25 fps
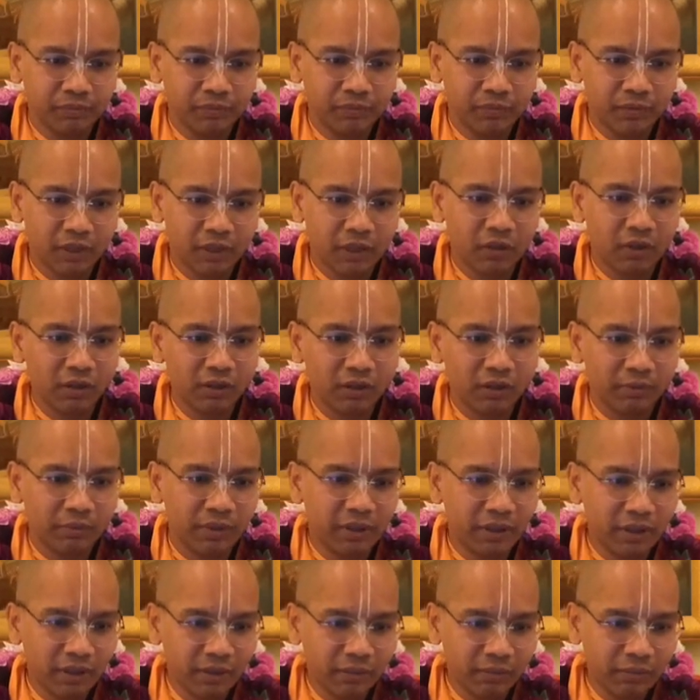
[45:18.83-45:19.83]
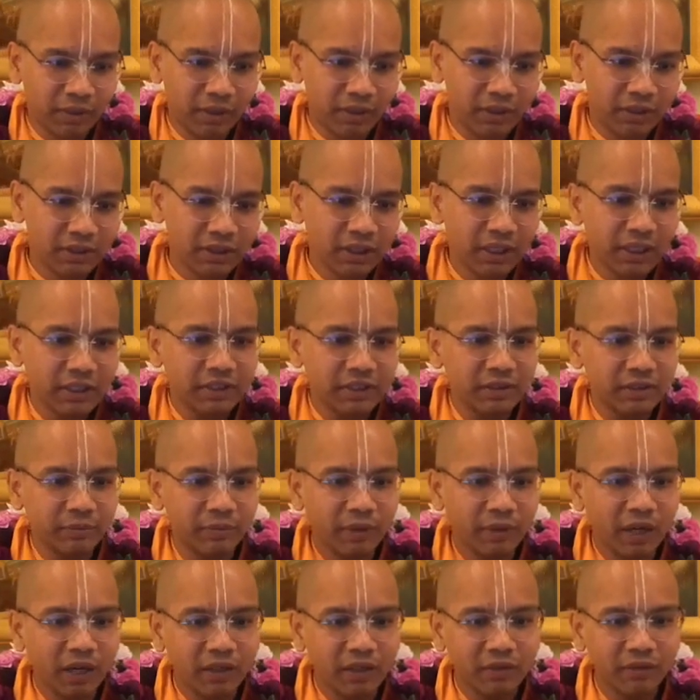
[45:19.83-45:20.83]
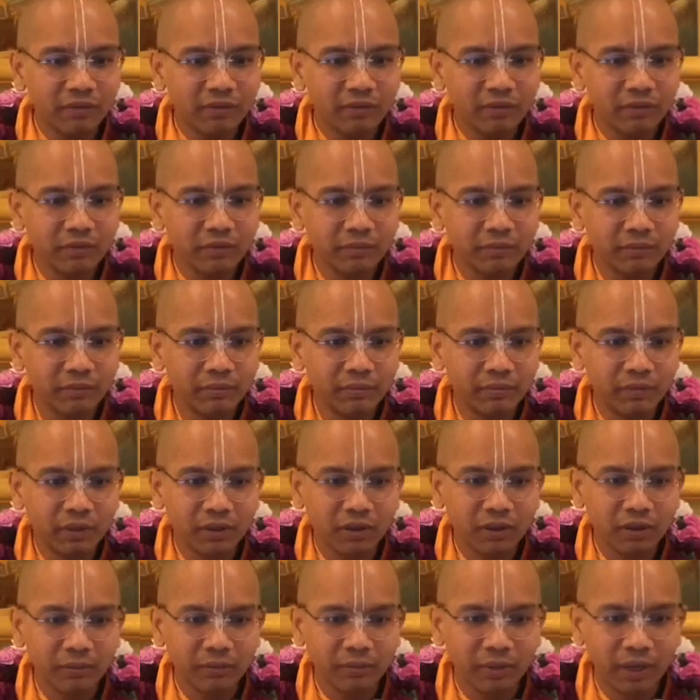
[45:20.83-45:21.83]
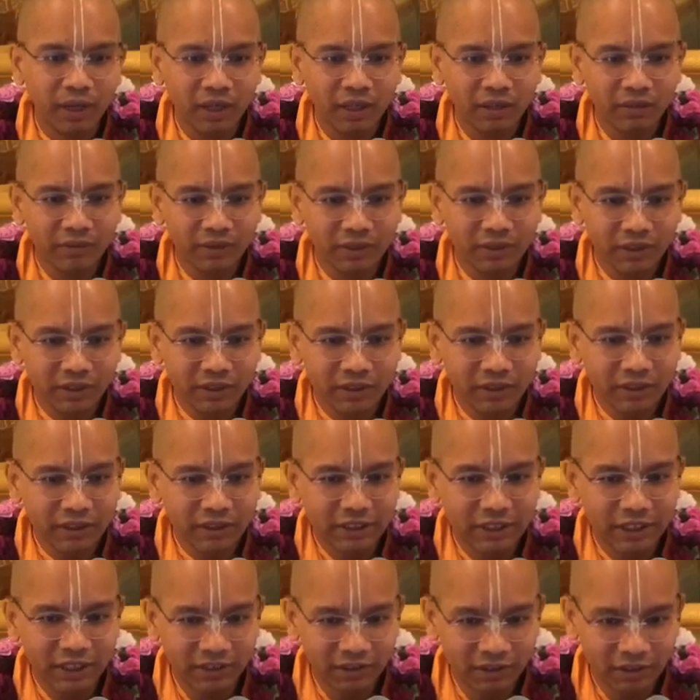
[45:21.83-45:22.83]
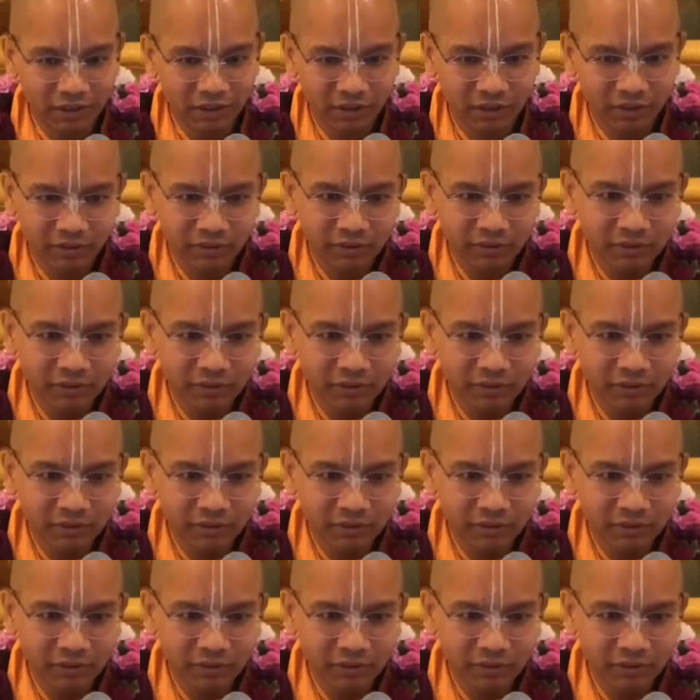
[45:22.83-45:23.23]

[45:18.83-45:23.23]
He called the printing press as the Bhagavata Yantra.